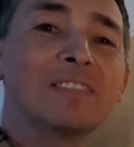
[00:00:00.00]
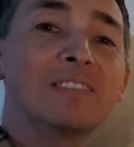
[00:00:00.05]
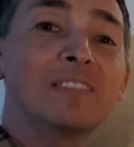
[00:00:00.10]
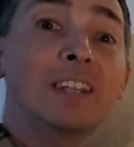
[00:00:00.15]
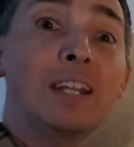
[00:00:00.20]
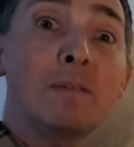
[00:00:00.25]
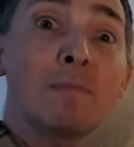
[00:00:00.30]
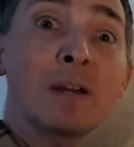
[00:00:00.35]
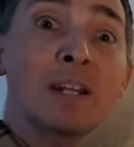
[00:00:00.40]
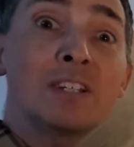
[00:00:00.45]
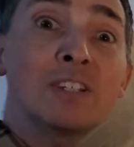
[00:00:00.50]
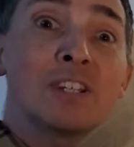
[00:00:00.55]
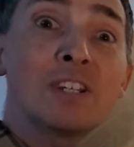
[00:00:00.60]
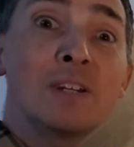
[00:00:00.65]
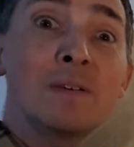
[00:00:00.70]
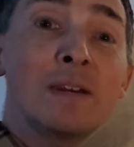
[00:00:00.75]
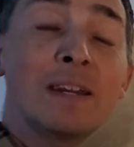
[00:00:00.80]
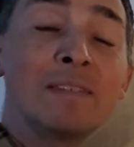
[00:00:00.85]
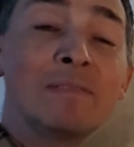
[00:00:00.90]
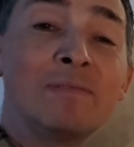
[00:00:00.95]
Did you manage to
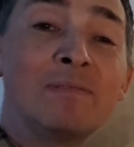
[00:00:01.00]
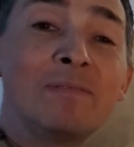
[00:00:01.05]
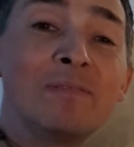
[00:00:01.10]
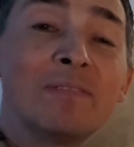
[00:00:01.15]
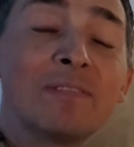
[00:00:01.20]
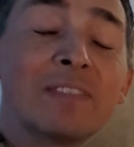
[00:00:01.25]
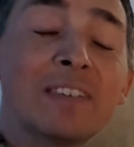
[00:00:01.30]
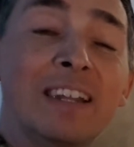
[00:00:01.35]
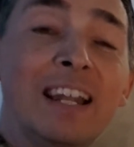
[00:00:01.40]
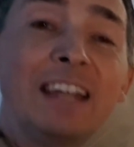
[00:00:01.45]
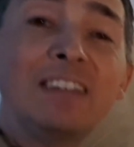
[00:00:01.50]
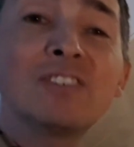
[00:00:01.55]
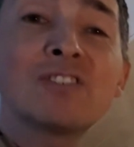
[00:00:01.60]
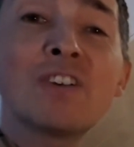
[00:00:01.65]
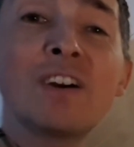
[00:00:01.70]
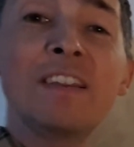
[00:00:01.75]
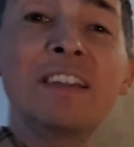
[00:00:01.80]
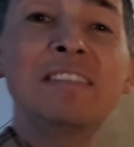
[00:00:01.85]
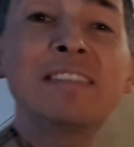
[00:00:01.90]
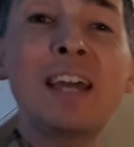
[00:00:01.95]
do it? Let's
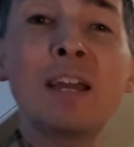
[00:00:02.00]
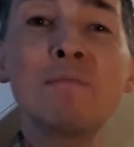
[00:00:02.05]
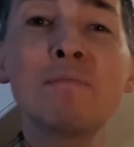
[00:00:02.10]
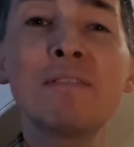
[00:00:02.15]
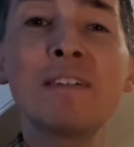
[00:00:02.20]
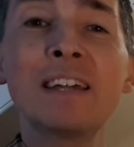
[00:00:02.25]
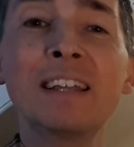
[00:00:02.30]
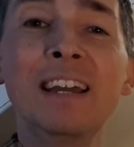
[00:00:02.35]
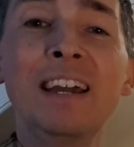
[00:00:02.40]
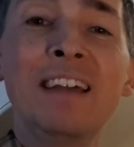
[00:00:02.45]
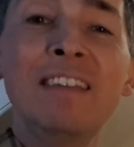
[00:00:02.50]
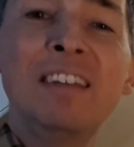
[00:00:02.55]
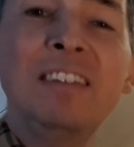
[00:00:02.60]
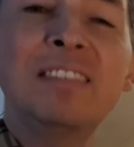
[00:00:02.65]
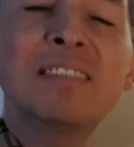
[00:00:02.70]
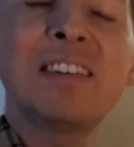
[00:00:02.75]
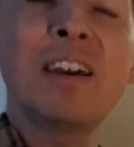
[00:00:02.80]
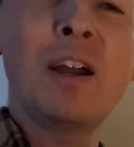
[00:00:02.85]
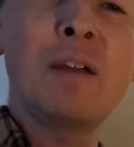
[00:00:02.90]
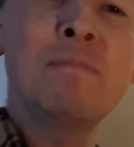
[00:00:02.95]
try the same thing,
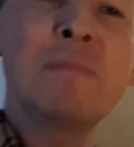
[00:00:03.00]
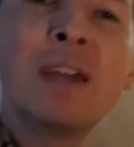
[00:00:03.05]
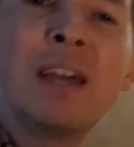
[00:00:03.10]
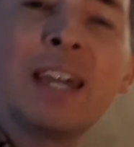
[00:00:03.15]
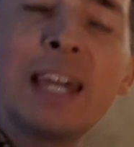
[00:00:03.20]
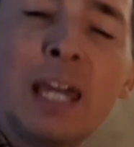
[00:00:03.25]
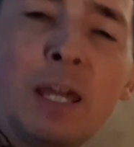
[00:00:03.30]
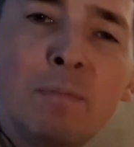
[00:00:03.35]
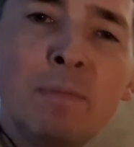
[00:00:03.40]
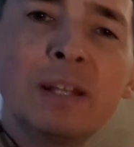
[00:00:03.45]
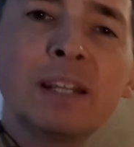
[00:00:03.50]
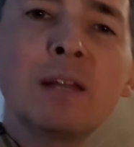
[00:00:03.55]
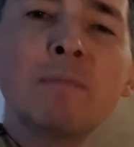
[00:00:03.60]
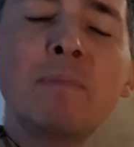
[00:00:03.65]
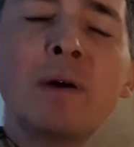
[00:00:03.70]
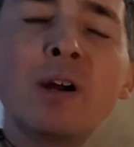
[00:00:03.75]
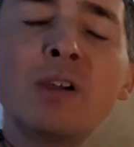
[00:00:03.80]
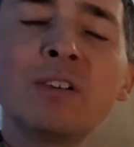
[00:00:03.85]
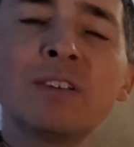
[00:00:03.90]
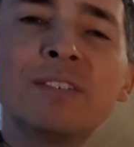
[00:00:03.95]
this time keeping the
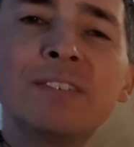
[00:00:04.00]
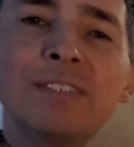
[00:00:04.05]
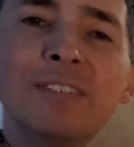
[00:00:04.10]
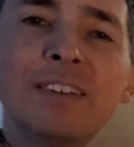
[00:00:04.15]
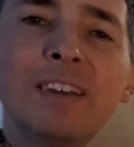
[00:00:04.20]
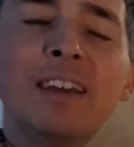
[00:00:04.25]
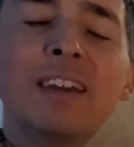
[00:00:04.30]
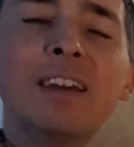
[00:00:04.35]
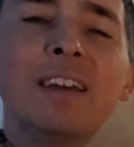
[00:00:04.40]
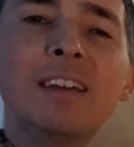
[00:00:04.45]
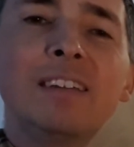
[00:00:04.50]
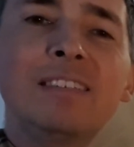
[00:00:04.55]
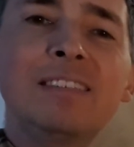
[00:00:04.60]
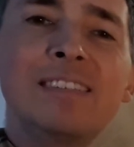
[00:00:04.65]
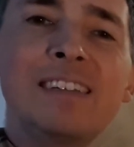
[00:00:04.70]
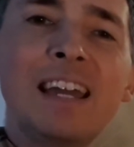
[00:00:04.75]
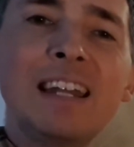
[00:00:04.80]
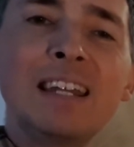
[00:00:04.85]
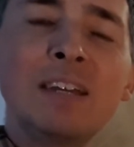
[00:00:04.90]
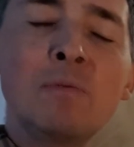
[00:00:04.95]
pulse
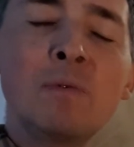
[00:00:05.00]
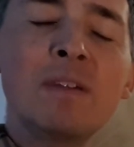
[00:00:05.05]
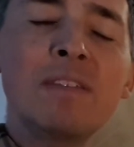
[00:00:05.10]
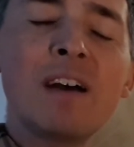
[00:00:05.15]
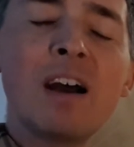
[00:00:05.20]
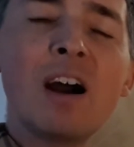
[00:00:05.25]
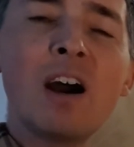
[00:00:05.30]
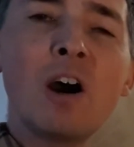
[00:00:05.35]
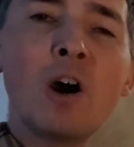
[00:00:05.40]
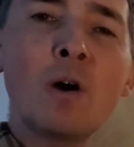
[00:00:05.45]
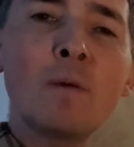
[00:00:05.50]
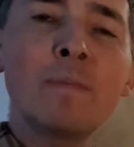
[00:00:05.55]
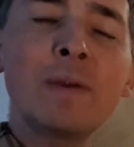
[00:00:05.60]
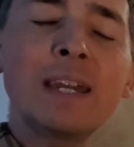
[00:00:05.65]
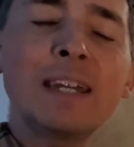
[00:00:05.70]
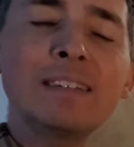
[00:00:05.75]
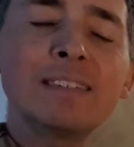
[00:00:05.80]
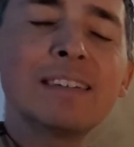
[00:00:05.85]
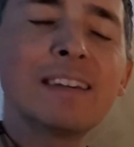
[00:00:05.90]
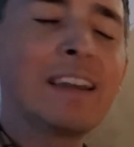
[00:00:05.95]
steady with our
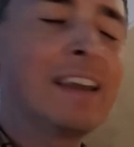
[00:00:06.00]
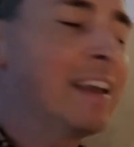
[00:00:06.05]
heartbeat